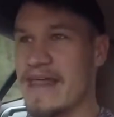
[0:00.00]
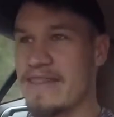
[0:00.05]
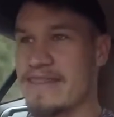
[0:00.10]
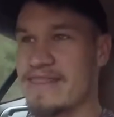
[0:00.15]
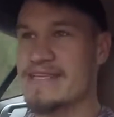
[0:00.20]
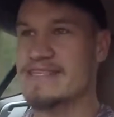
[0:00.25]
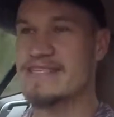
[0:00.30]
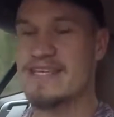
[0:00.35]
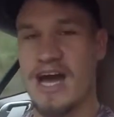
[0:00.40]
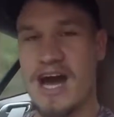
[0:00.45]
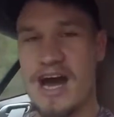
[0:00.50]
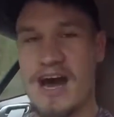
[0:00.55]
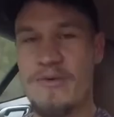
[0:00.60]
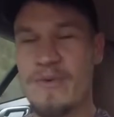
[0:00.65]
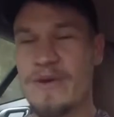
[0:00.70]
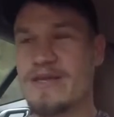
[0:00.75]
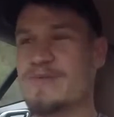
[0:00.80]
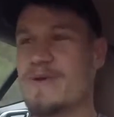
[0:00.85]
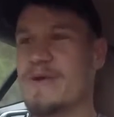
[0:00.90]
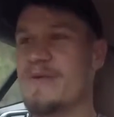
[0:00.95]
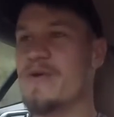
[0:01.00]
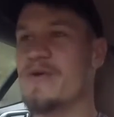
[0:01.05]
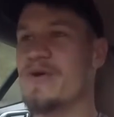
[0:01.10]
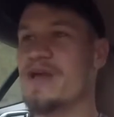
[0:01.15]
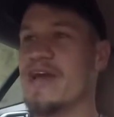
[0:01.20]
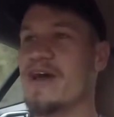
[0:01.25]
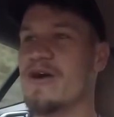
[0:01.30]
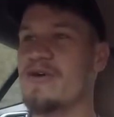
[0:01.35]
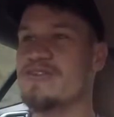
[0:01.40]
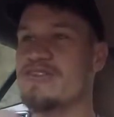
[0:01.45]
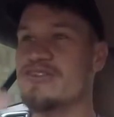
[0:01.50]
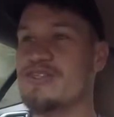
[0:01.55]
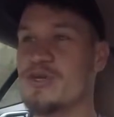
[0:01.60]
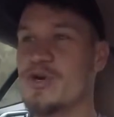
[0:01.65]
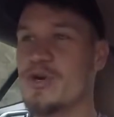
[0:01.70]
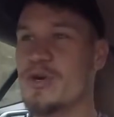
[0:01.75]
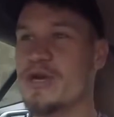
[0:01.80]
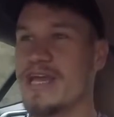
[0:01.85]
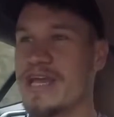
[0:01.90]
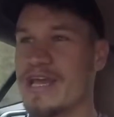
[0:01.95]
And this car, which we will get on to
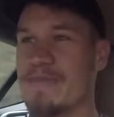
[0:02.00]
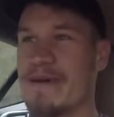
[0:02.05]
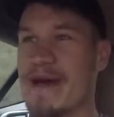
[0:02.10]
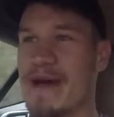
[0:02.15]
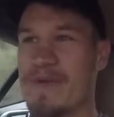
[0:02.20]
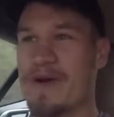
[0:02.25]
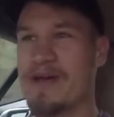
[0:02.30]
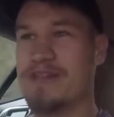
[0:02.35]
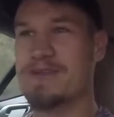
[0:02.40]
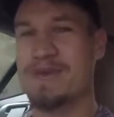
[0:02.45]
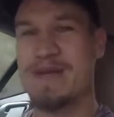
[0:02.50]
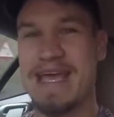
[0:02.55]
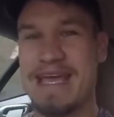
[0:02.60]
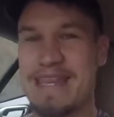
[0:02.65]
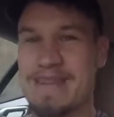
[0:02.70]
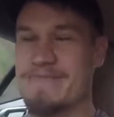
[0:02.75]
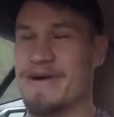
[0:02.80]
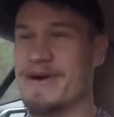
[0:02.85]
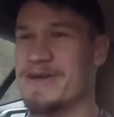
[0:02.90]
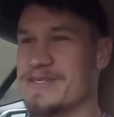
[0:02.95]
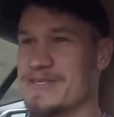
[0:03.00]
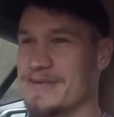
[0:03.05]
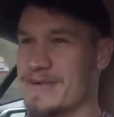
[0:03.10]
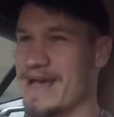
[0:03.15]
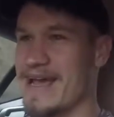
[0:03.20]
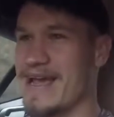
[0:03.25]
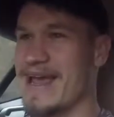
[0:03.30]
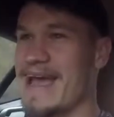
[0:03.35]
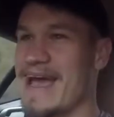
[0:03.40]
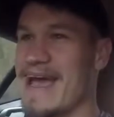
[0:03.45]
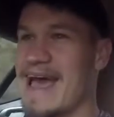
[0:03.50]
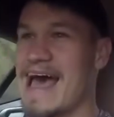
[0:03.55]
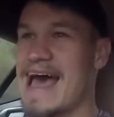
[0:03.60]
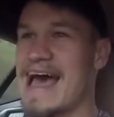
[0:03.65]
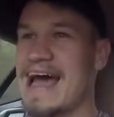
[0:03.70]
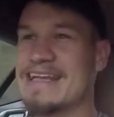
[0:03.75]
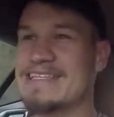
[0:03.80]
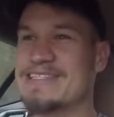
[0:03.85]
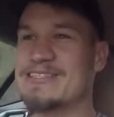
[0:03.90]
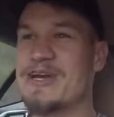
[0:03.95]
talking about once we hit the motorway,
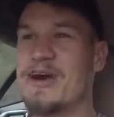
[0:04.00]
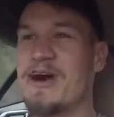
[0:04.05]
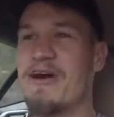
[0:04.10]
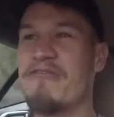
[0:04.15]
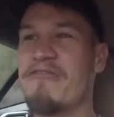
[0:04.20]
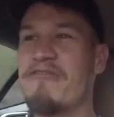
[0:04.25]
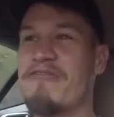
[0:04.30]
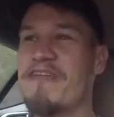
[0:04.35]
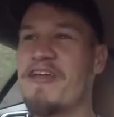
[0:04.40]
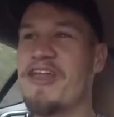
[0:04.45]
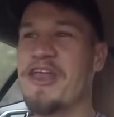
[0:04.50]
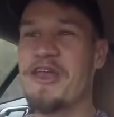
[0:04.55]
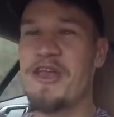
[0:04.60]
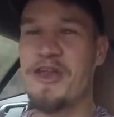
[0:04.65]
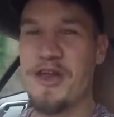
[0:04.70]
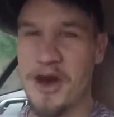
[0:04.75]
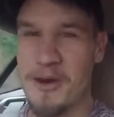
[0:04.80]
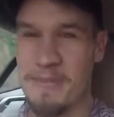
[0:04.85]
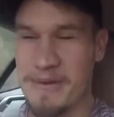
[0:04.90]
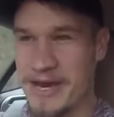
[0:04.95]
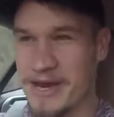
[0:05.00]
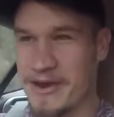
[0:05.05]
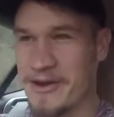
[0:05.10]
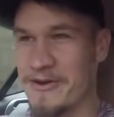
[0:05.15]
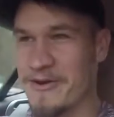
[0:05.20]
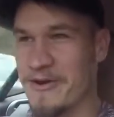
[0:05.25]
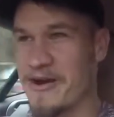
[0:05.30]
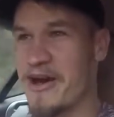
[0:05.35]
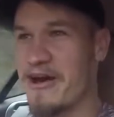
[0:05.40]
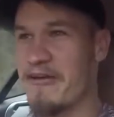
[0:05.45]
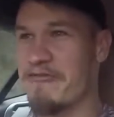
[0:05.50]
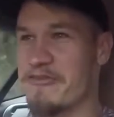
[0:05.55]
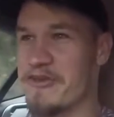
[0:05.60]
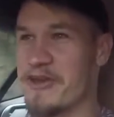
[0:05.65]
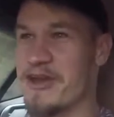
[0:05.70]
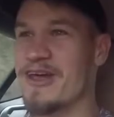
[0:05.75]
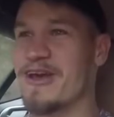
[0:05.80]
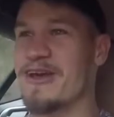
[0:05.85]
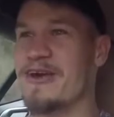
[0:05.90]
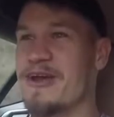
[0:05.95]
has got phenomenal
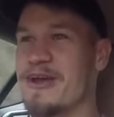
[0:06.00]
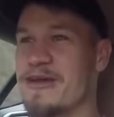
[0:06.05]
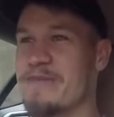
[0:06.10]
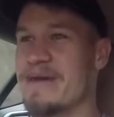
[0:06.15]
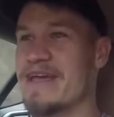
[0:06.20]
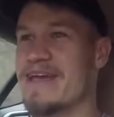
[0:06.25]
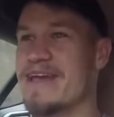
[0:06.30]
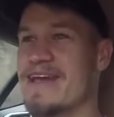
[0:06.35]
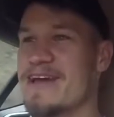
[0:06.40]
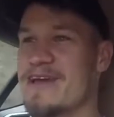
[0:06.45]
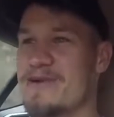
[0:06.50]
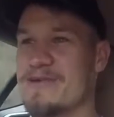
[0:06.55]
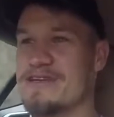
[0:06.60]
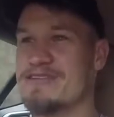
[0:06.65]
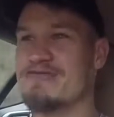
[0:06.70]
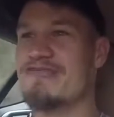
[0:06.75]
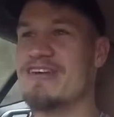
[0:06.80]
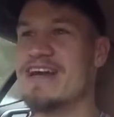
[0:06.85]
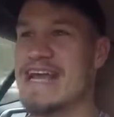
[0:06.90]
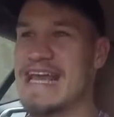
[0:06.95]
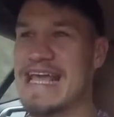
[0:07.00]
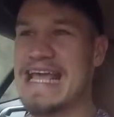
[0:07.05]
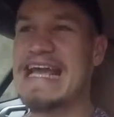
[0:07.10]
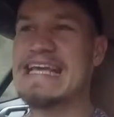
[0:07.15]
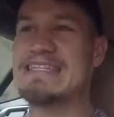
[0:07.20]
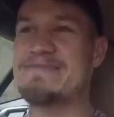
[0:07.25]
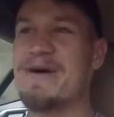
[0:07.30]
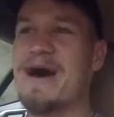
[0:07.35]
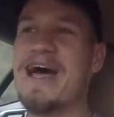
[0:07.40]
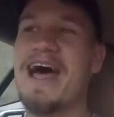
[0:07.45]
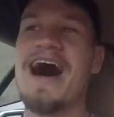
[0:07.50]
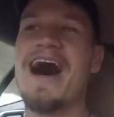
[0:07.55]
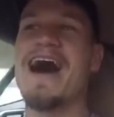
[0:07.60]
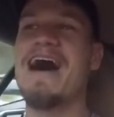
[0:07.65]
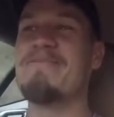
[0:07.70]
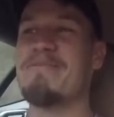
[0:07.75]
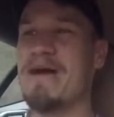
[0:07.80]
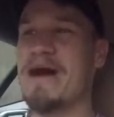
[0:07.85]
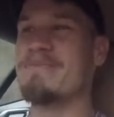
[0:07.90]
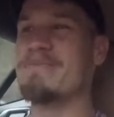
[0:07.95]
fuel economy, which really gets my
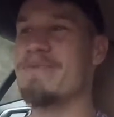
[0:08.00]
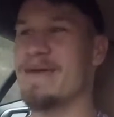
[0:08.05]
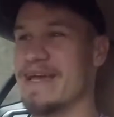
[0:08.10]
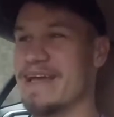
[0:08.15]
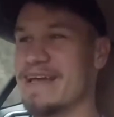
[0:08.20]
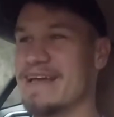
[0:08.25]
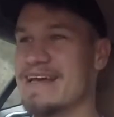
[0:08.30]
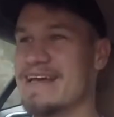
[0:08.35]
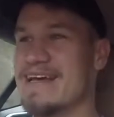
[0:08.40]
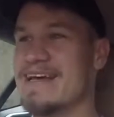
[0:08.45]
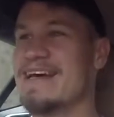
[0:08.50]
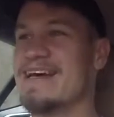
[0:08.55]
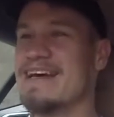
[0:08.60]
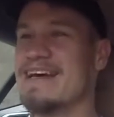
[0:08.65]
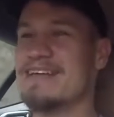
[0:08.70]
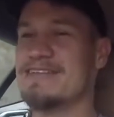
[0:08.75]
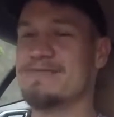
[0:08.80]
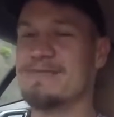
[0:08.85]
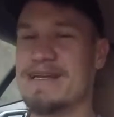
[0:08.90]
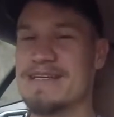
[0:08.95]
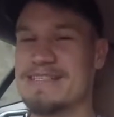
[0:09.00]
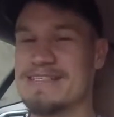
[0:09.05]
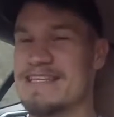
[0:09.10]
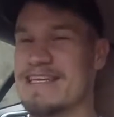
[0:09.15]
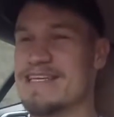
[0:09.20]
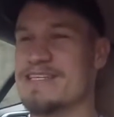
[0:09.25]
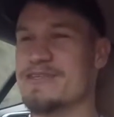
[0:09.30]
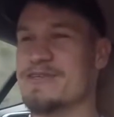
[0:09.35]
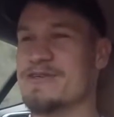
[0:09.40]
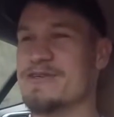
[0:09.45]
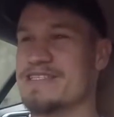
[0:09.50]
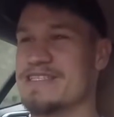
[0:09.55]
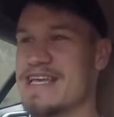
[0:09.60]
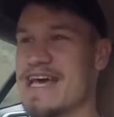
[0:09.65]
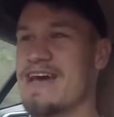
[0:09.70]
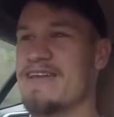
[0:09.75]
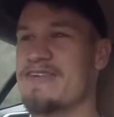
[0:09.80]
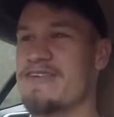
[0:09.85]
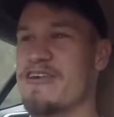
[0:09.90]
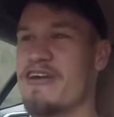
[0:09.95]
heart pumping, as well as the exhaust
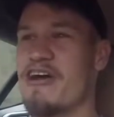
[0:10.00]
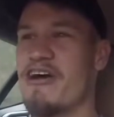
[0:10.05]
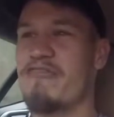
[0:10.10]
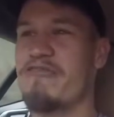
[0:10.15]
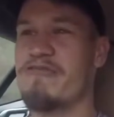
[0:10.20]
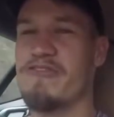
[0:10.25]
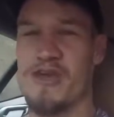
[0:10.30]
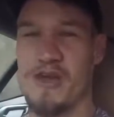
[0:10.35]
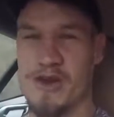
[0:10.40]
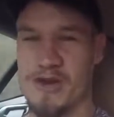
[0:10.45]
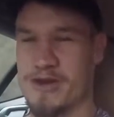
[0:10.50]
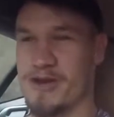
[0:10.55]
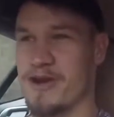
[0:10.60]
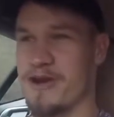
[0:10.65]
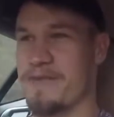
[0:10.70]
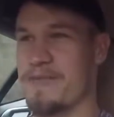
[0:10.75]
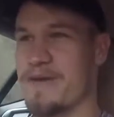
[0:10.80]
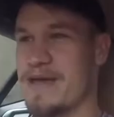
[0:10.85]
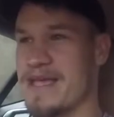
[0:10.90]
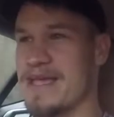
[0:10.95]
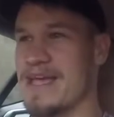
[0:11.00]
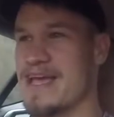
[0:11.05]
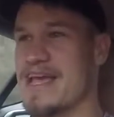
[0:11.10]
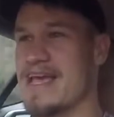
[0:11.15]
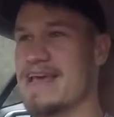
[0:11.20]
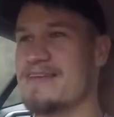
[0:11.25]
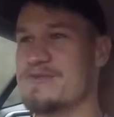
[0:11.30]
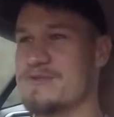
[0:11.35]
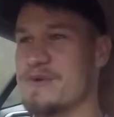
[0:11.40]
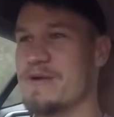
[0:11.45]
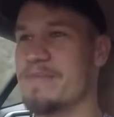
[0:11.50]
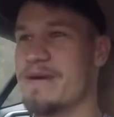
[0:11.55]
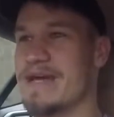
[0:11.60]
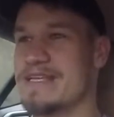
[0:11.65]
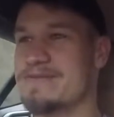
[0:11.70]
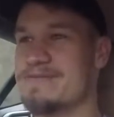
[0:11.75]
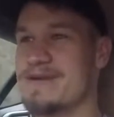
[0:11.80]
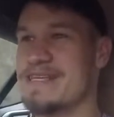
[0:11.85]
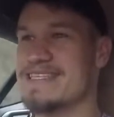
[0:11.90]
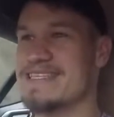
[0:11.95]
sound. Fuel economy is what
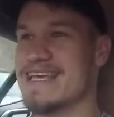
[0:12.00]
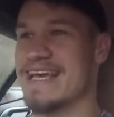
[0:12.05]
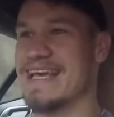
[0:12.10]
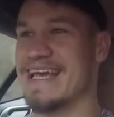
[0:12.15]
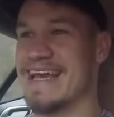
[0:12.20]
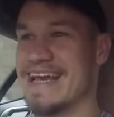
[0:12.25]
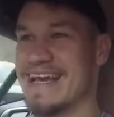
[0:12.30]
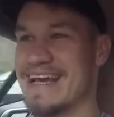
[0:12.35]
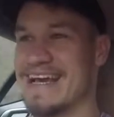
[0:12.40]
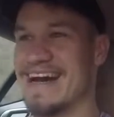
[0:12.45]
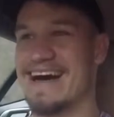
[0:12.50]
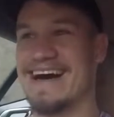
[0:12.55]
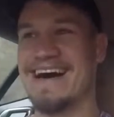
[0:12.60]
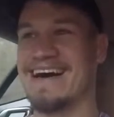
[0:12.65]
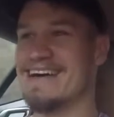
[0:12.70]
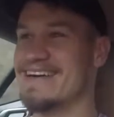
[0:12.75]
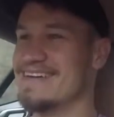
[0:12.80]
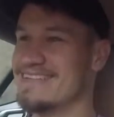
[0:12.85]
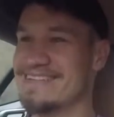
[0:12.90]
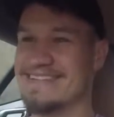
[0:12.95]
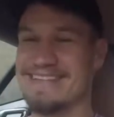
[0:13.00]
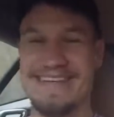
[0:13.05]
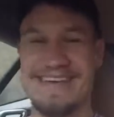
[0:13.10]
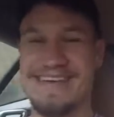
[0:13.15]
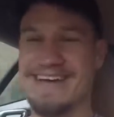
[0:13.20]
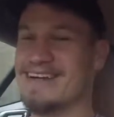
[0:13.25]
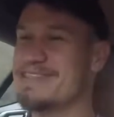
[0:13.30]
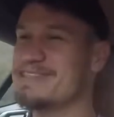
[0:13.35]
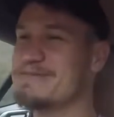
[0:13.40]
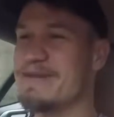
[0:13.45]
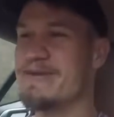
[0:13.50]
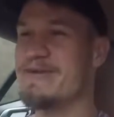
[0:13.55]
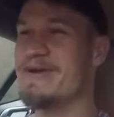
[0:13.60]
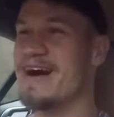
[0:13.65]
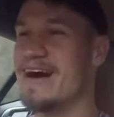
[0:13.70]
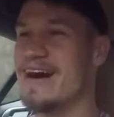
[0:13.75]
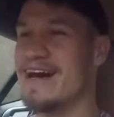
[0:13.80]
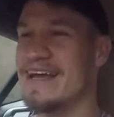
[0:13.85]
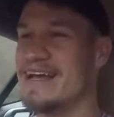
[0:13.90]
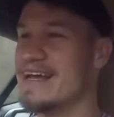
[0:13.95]
makes me tick in a car. Don't ask me
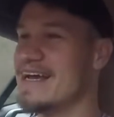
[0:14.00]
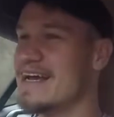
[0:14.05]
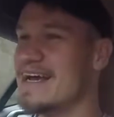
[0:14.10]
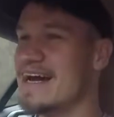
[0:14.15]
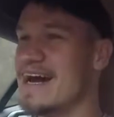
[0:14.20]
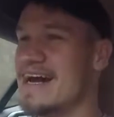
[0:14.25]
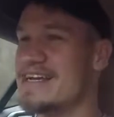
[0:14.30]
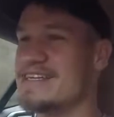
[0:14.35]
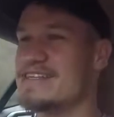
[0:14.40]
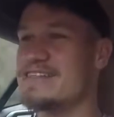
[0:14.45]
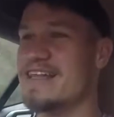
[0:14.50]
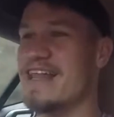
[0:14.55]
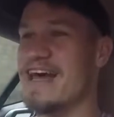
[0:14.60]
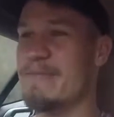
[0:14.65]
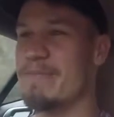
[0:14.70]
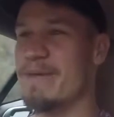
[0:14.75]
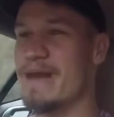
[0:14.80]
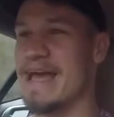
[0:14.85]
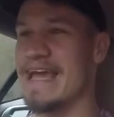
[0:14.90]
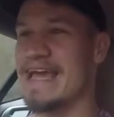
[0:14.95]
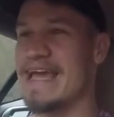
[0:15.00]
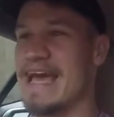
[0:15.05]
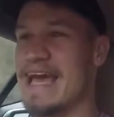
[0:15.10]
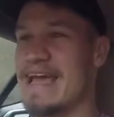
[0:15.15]
why, I just like playing